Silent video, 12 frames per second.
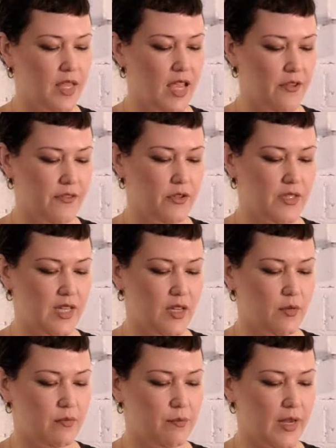if you see
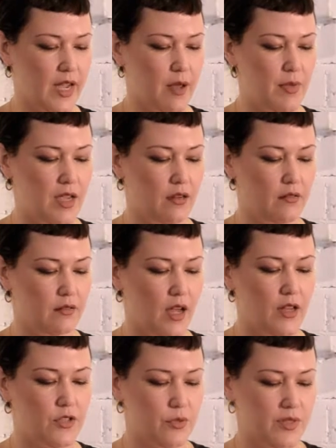it becoming
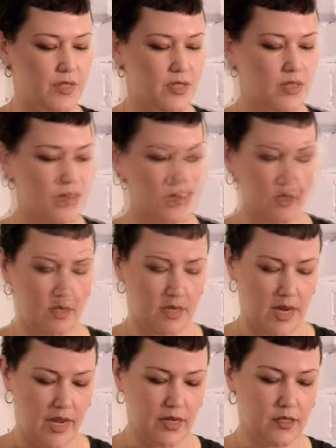untwisted.
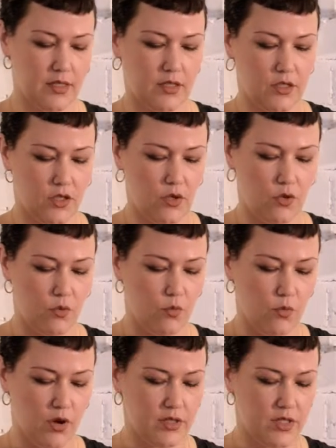Next, you
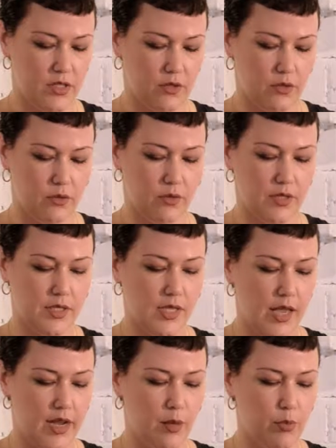want to
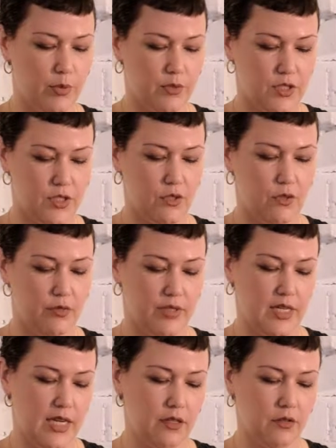set up to
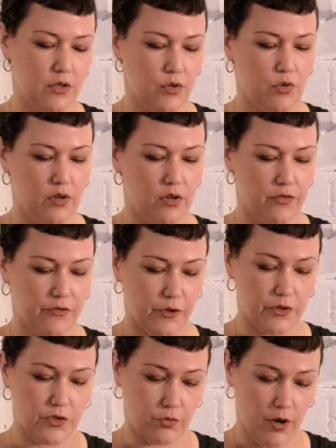knit your
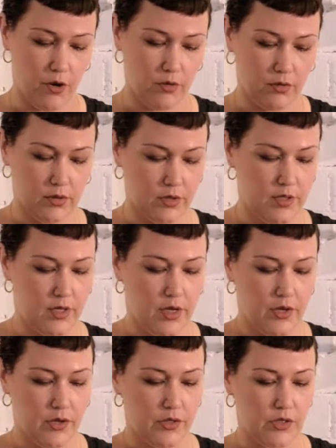first row.
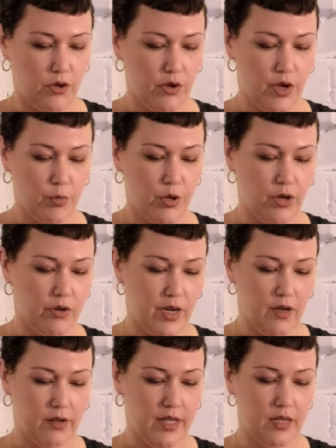So you're going to put your
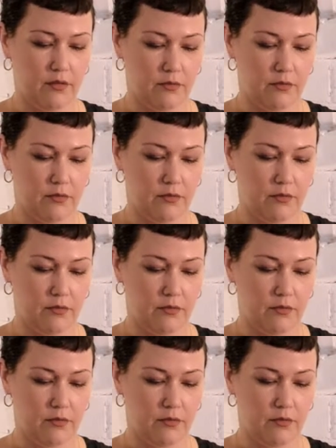needle in,